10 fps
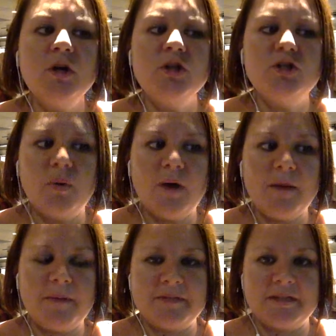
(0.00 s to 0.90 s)
don't
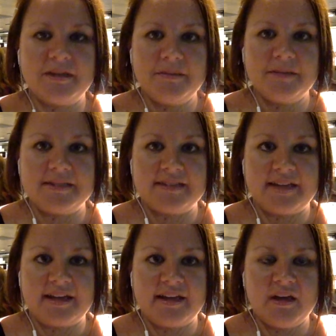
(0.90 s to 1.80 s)
come up to them and
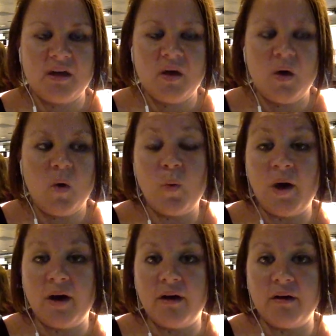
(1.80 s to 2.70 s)
say,
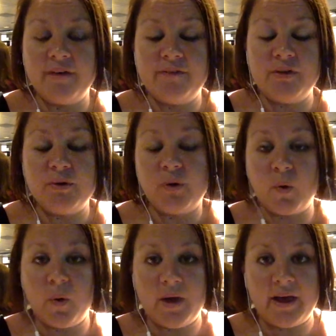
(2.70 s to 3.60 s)
well, if you don't
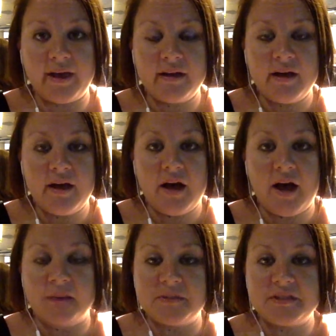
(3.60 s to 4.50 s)
quit,
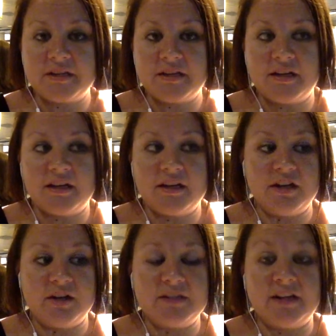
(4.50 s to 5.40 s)
I'm just going
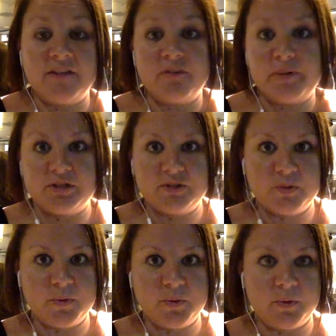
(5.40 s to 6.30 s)
to, tell everybody in
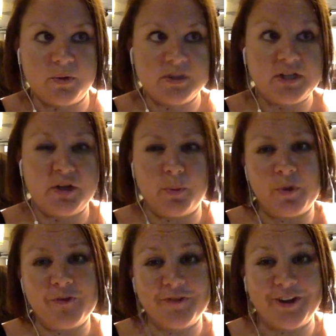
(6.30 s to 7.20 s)
school or tell your
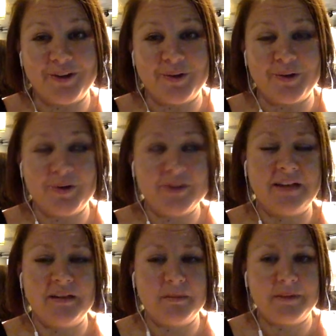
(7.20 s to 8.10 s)
boyfriend or
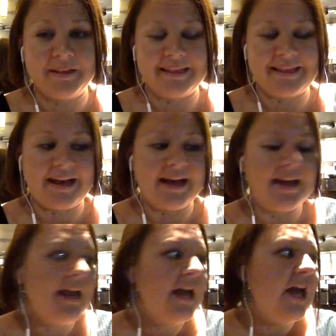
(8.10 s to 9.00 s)
tell anybody like that.
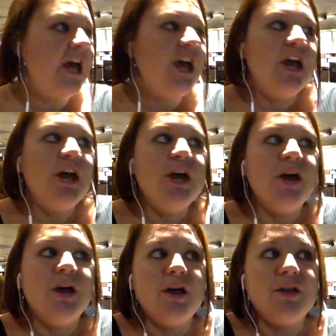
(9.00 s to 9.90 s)

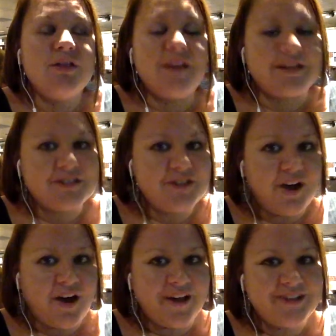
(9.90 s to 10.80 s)
That's
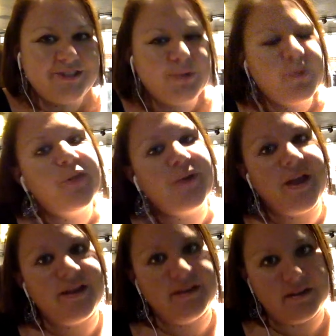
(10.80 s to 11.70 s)
not, don't
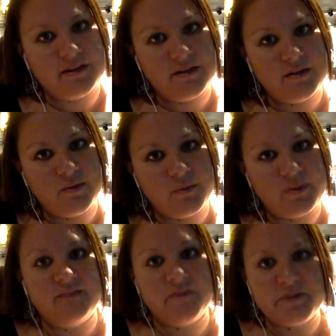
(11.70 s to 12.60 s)
threaten with
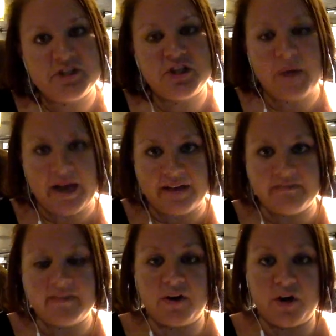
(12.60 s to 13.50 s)
the information that you have
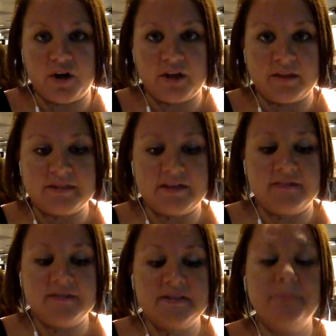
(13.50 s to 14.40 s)
that they're hurting
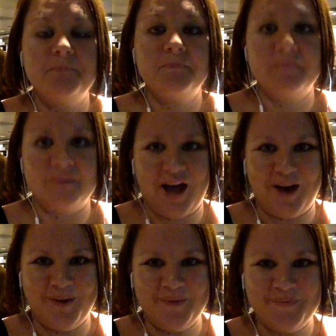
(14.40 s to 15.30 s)
themselves. Now,